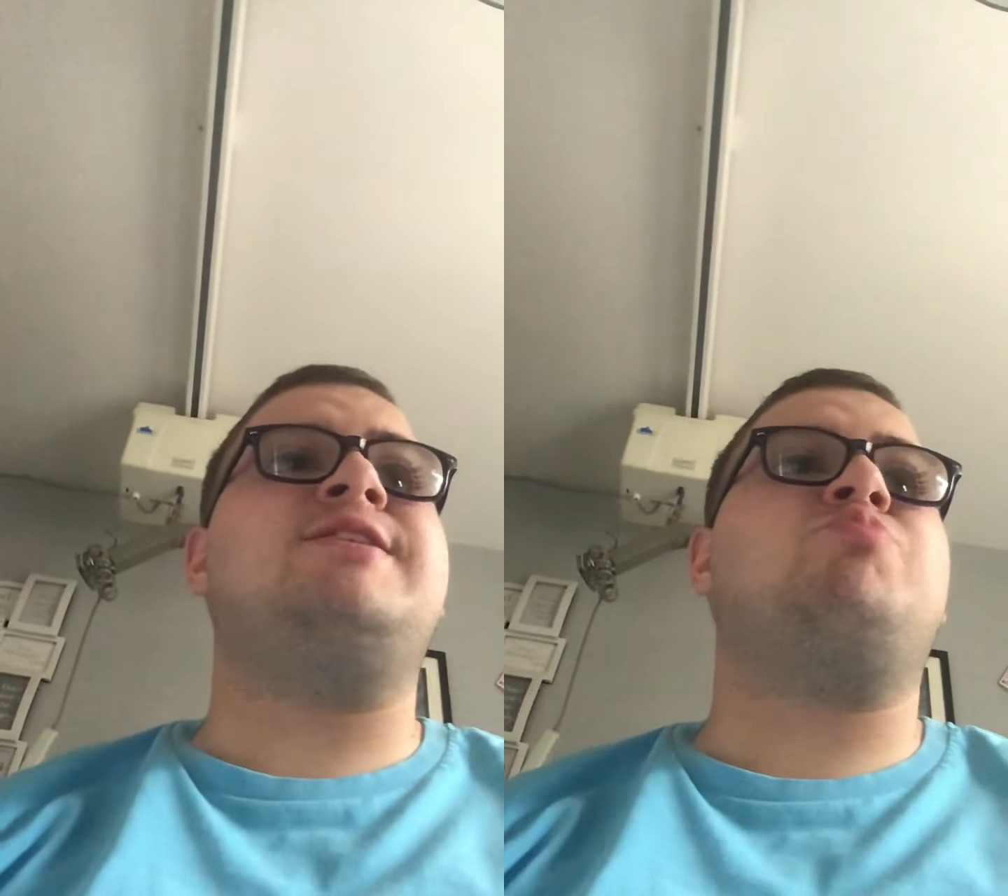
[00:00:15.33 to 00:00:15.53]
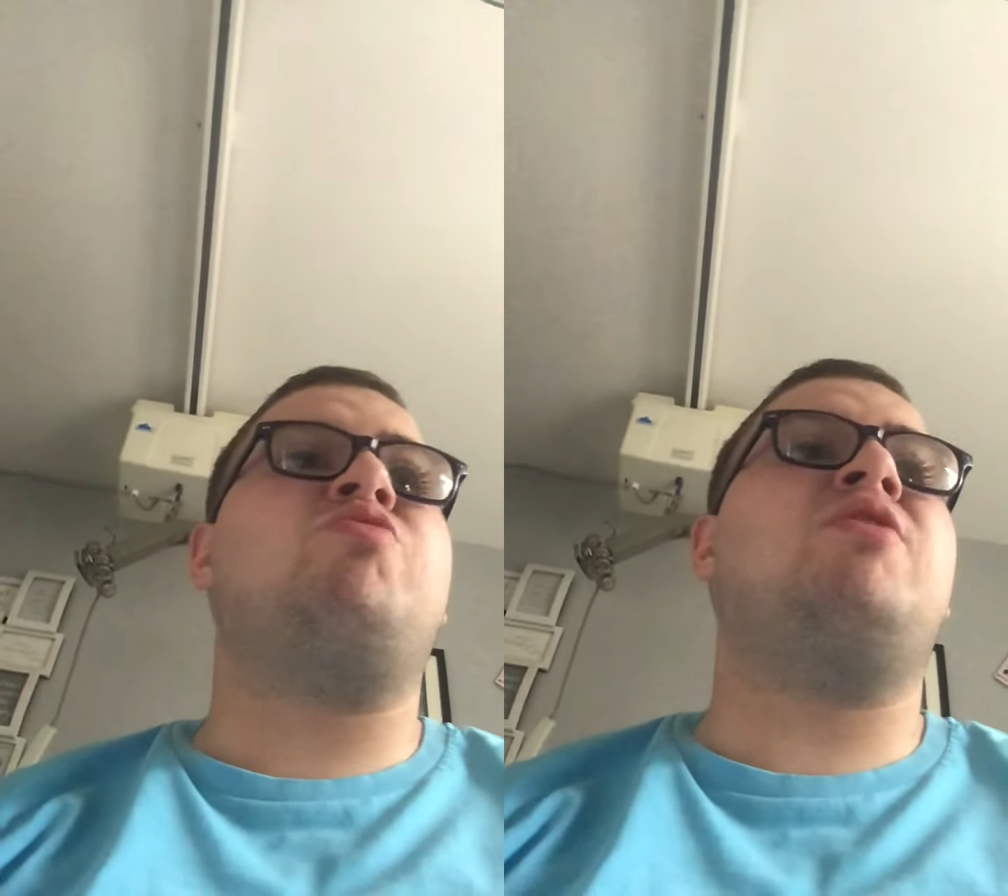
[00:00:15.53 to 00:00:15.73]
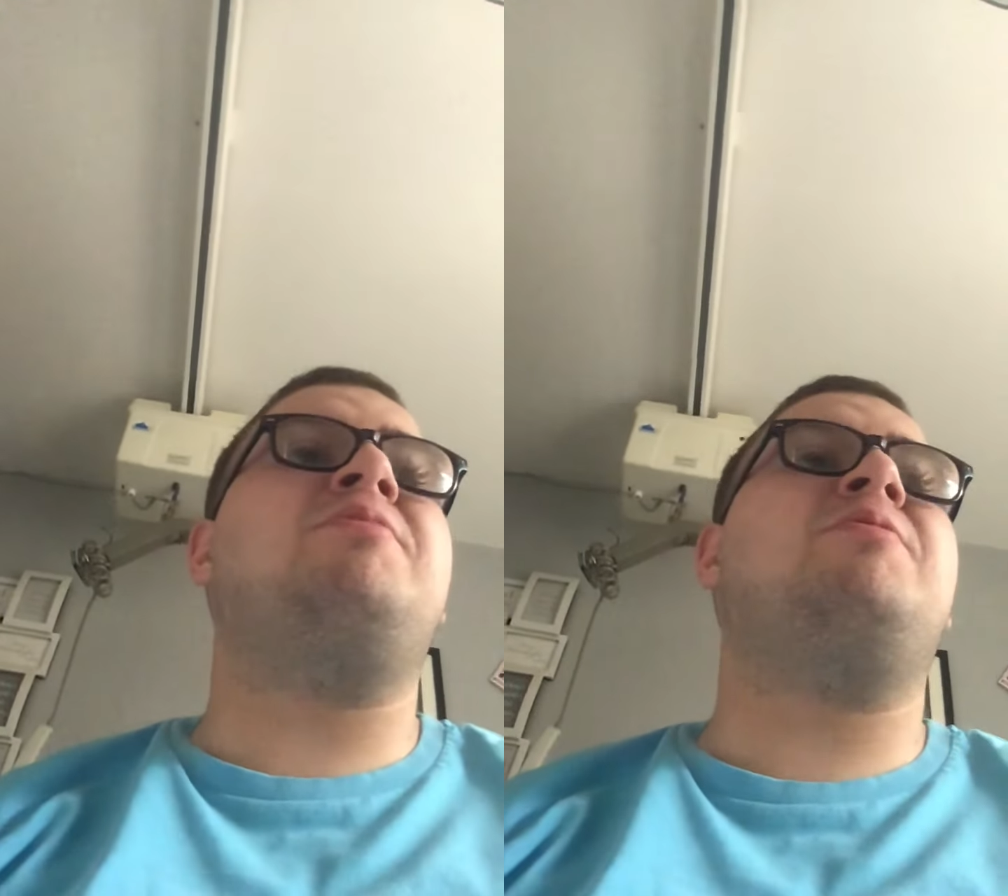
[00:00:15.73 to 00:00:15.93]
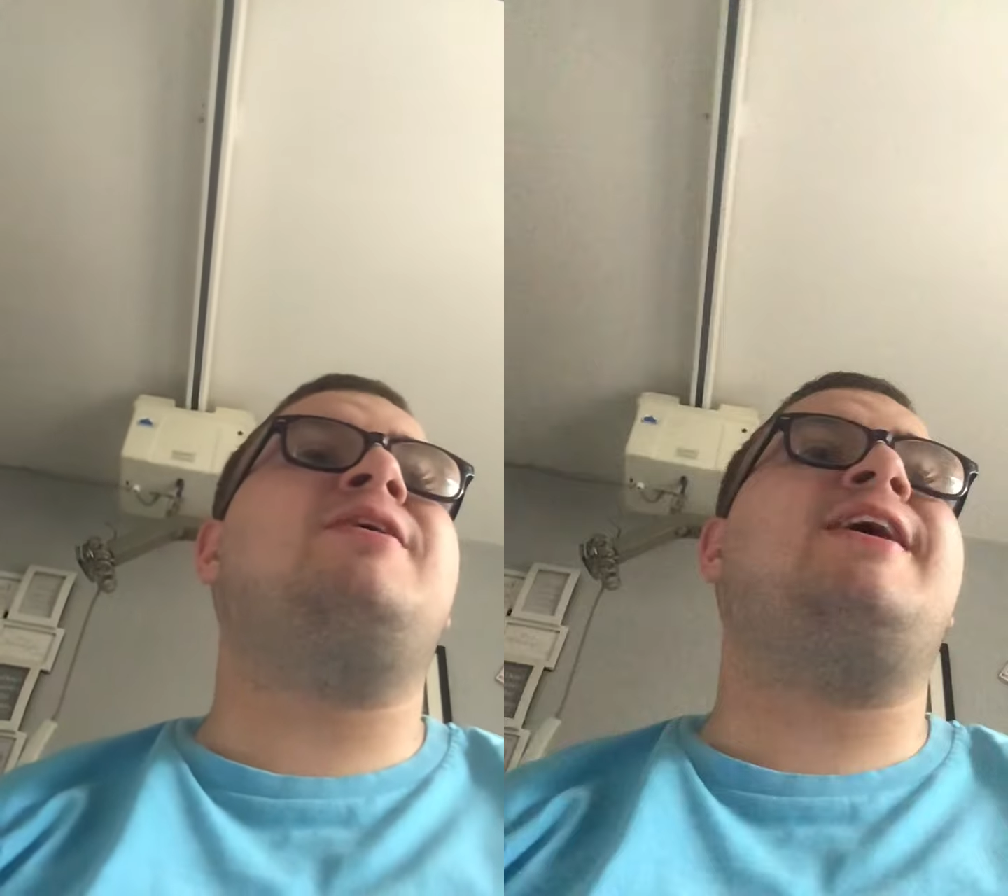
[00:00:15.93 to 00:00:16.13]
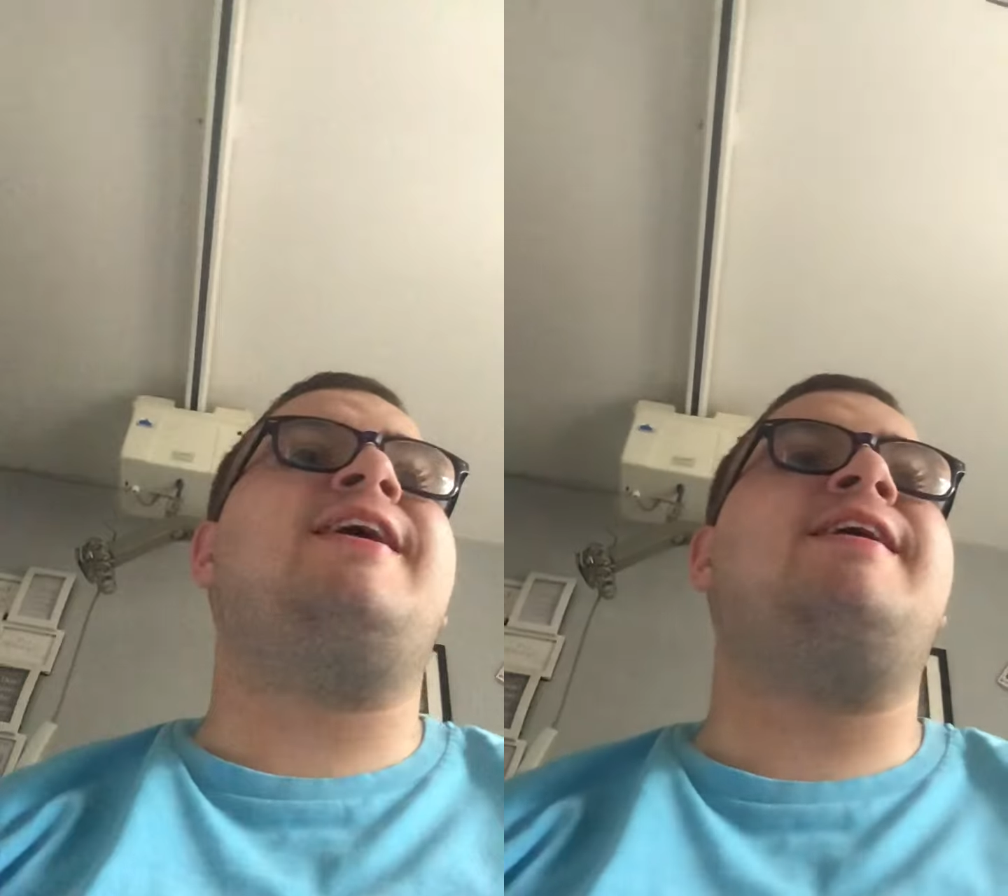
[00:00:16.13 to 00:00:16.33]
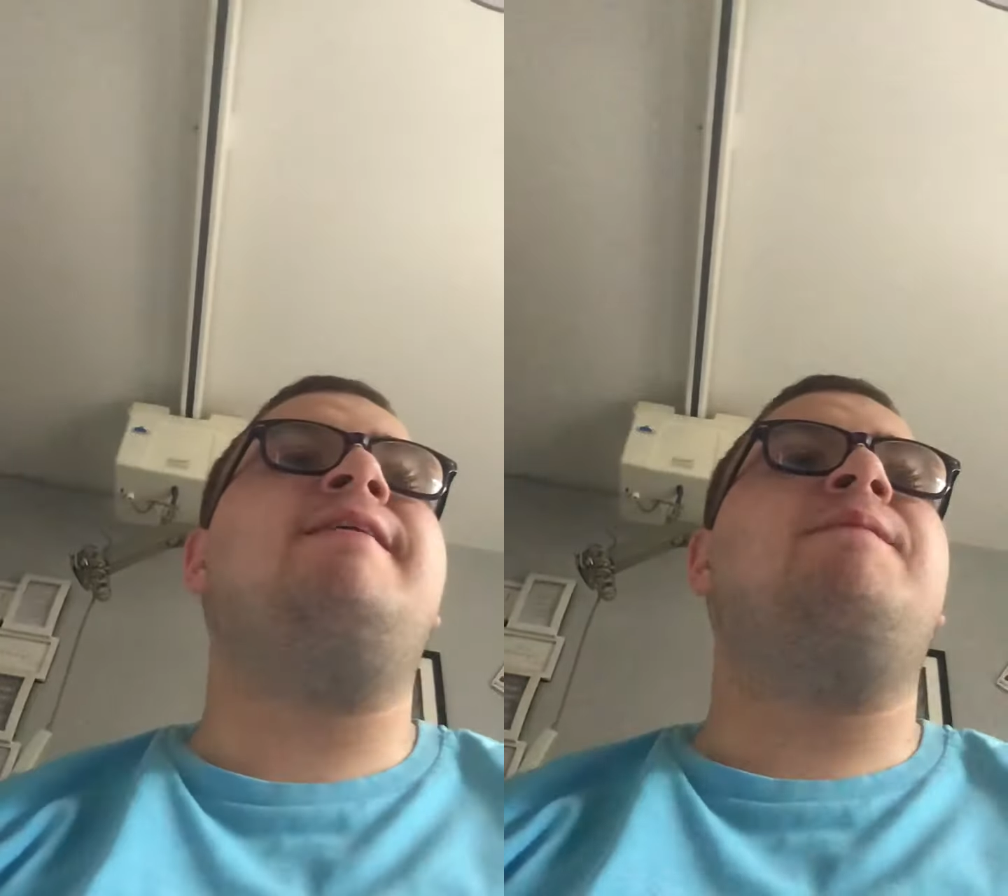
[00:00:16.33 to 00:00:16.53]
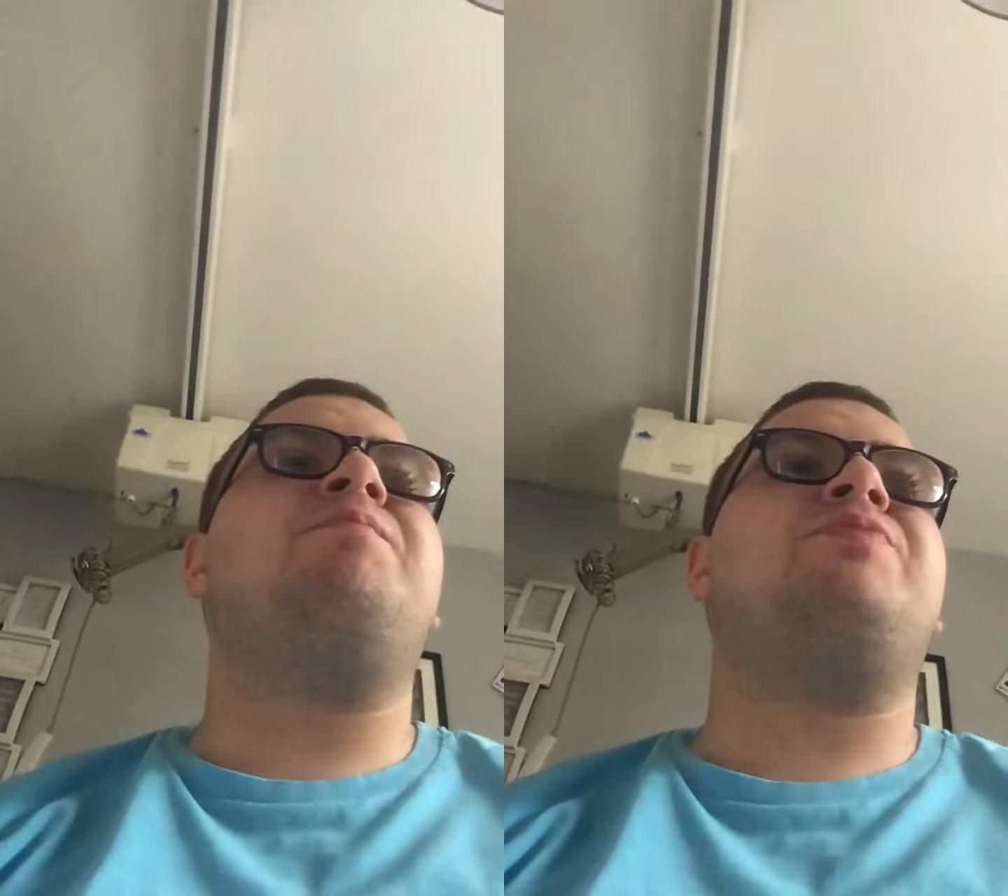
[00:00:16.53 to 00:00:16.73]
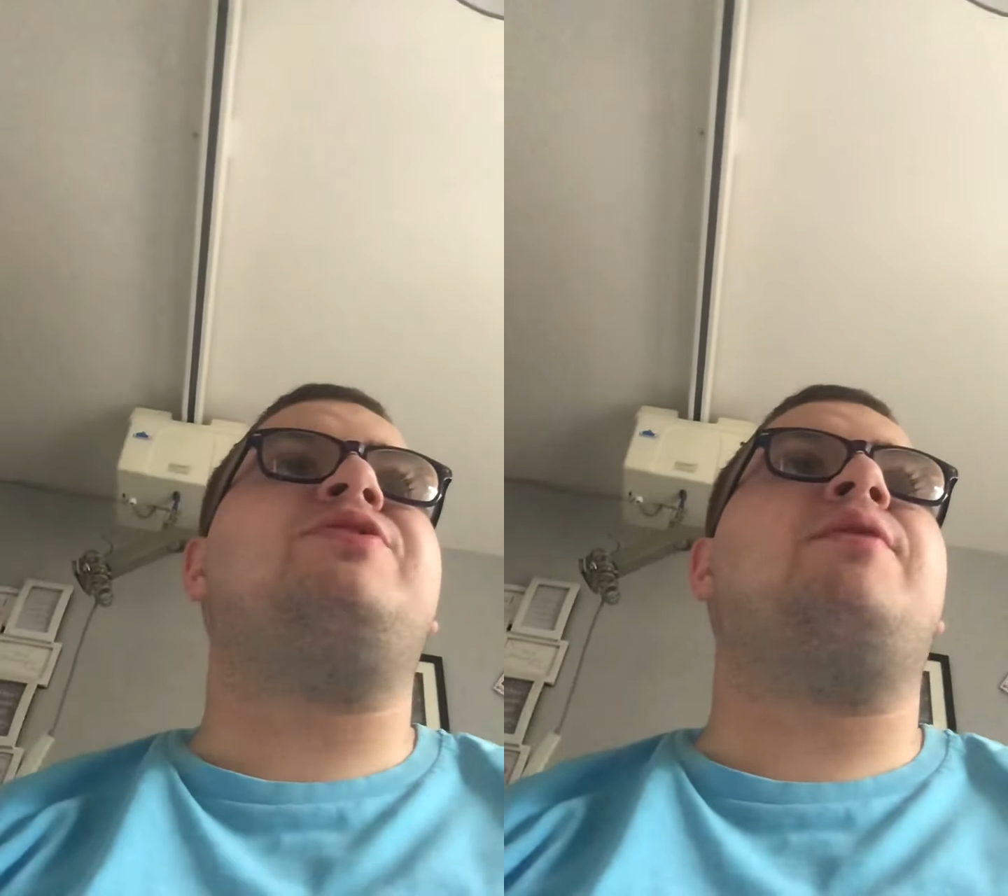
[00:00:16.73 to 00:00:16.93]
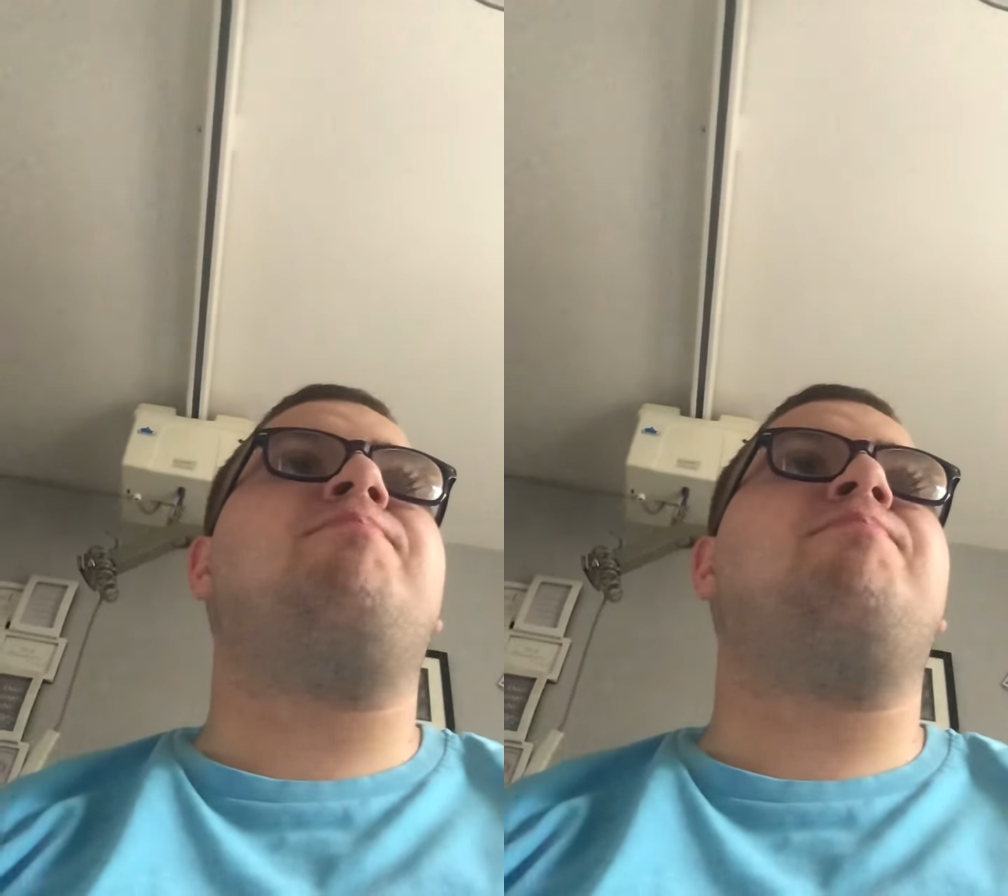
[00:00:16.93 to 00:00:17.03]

probably the